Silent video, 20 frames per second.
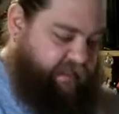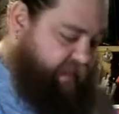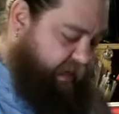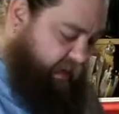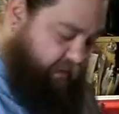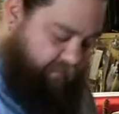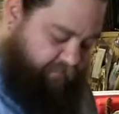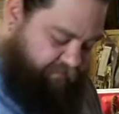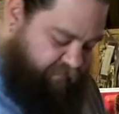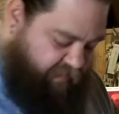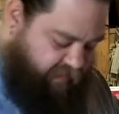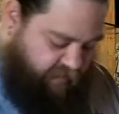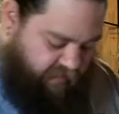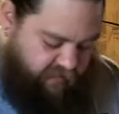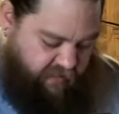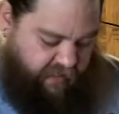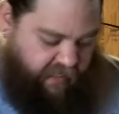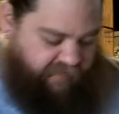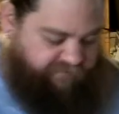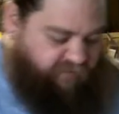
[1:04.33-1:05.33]
Now,
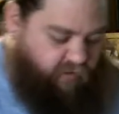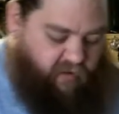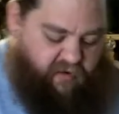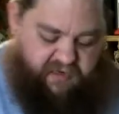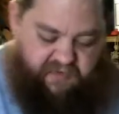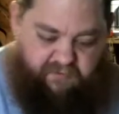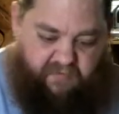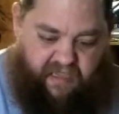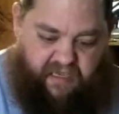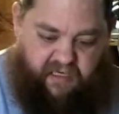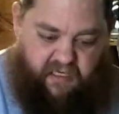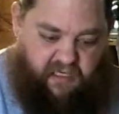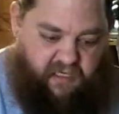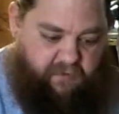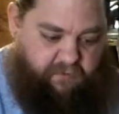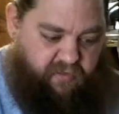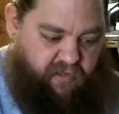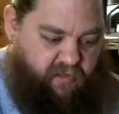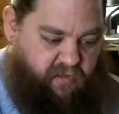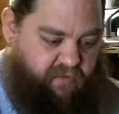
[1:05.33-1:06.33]
I've already made
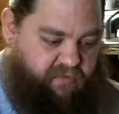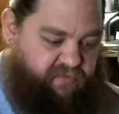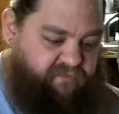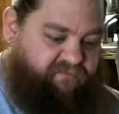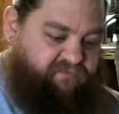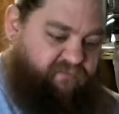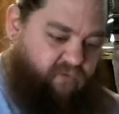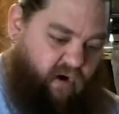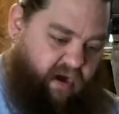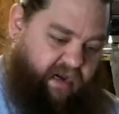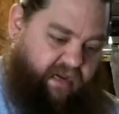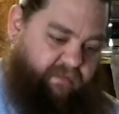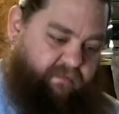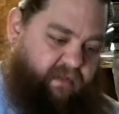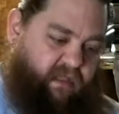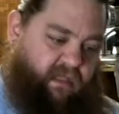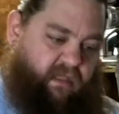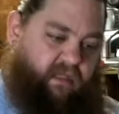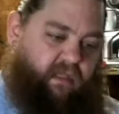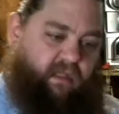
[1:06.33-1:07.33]
up the frame.
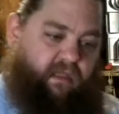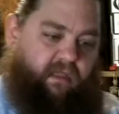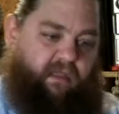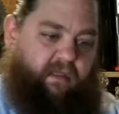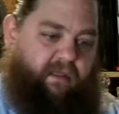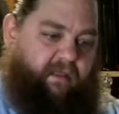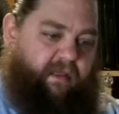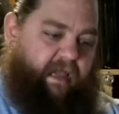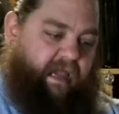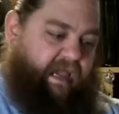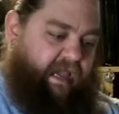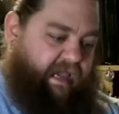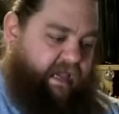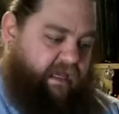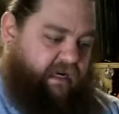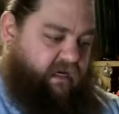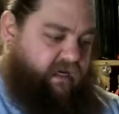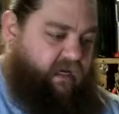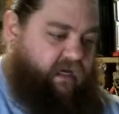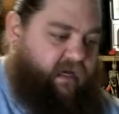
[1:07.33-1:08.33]
I
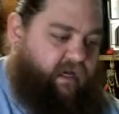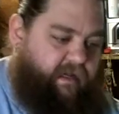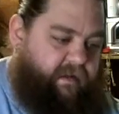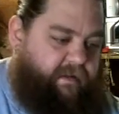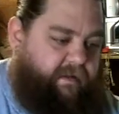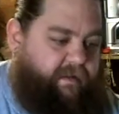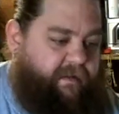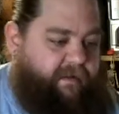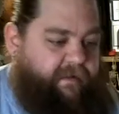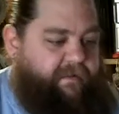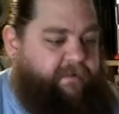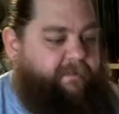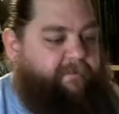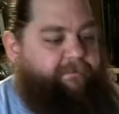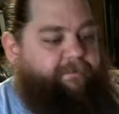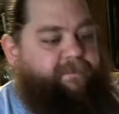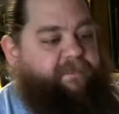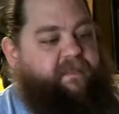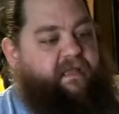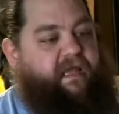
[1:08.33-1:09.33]
had
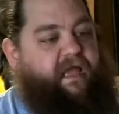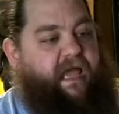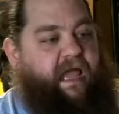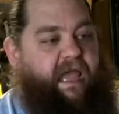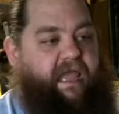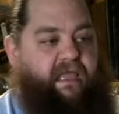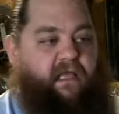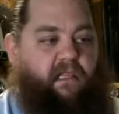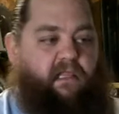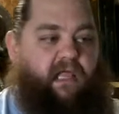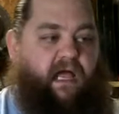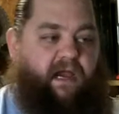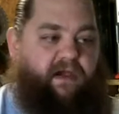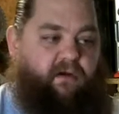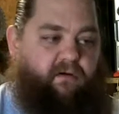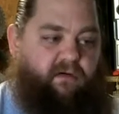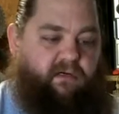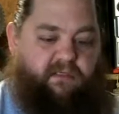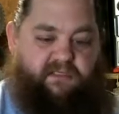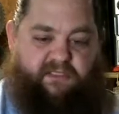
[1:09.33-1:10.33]
angle
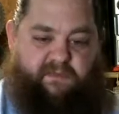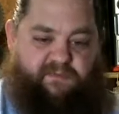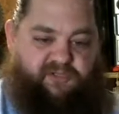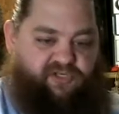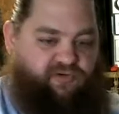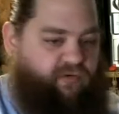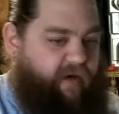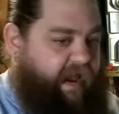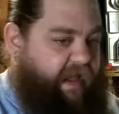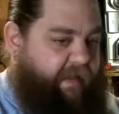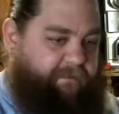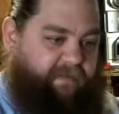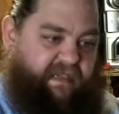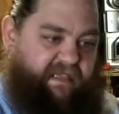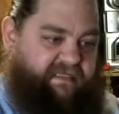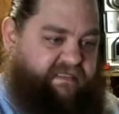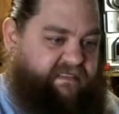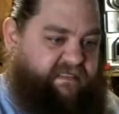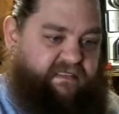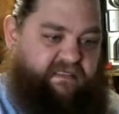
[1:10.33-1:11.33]
iron, some scrap
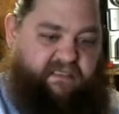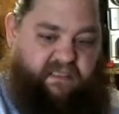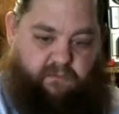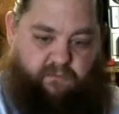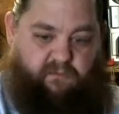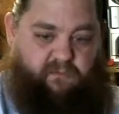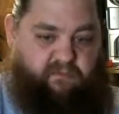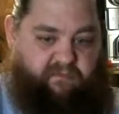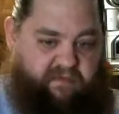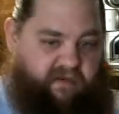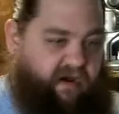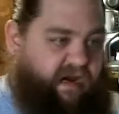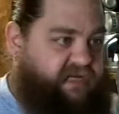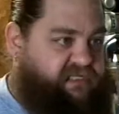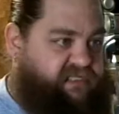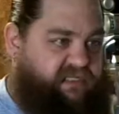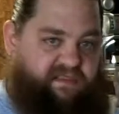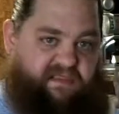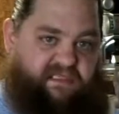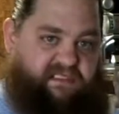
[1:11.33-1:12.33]
pieces they're
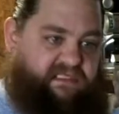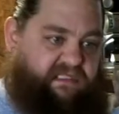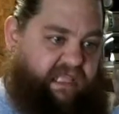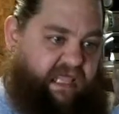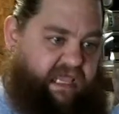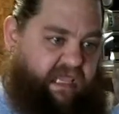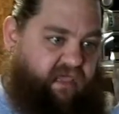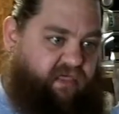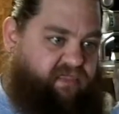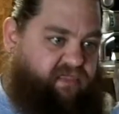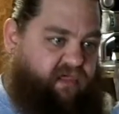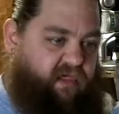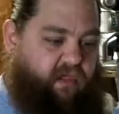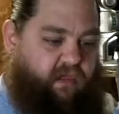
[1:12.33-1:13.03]
actually this length.